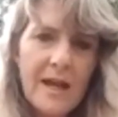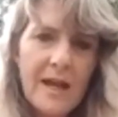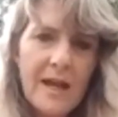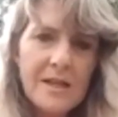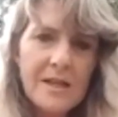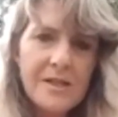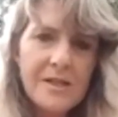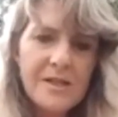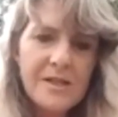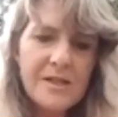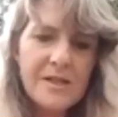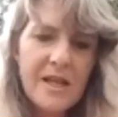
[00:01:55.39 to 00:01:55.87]

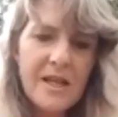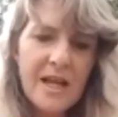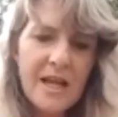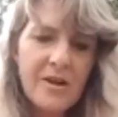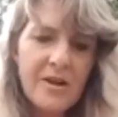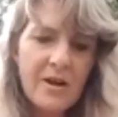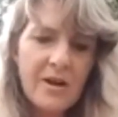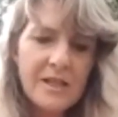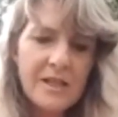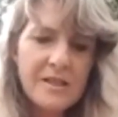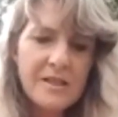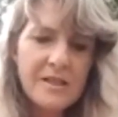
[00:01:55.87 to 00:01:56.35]
and
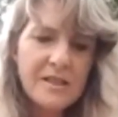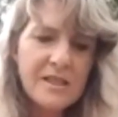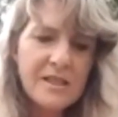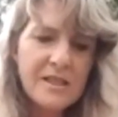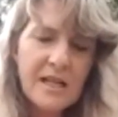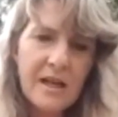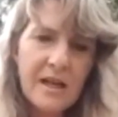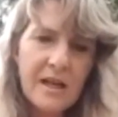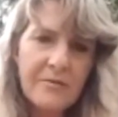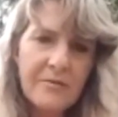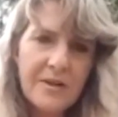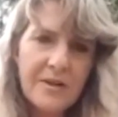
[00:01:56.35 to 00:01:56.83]
then I
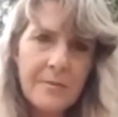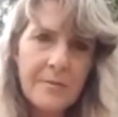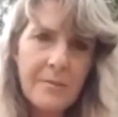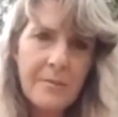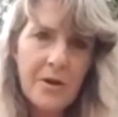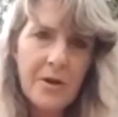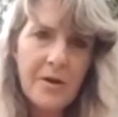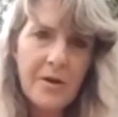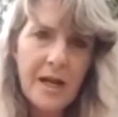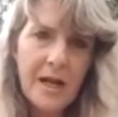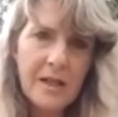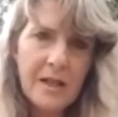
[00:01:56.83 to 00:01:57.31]
discovered a
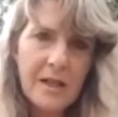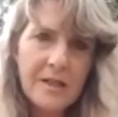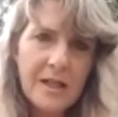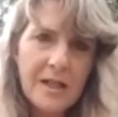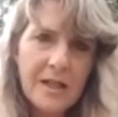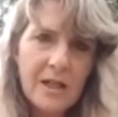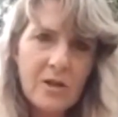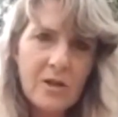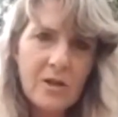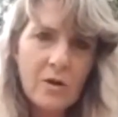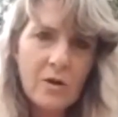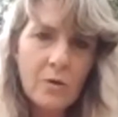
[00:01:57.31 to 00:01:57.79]

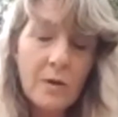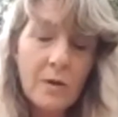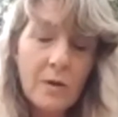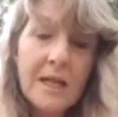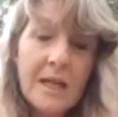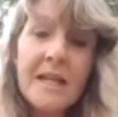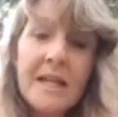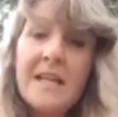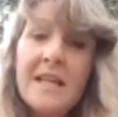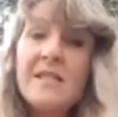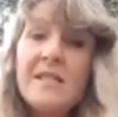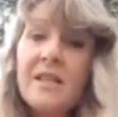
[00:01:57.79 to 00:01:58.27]
modality called
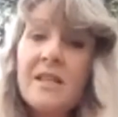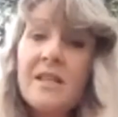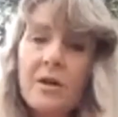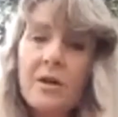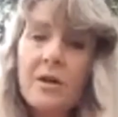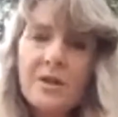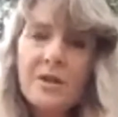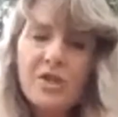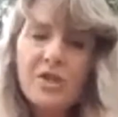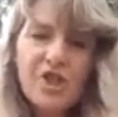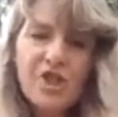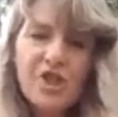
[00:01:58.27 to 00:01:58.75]

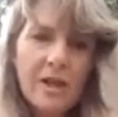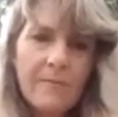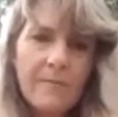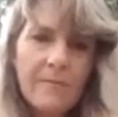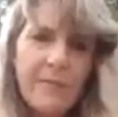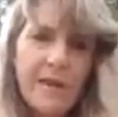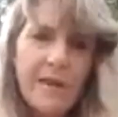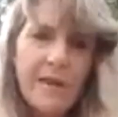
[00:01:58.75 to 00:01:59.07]
kinesiology,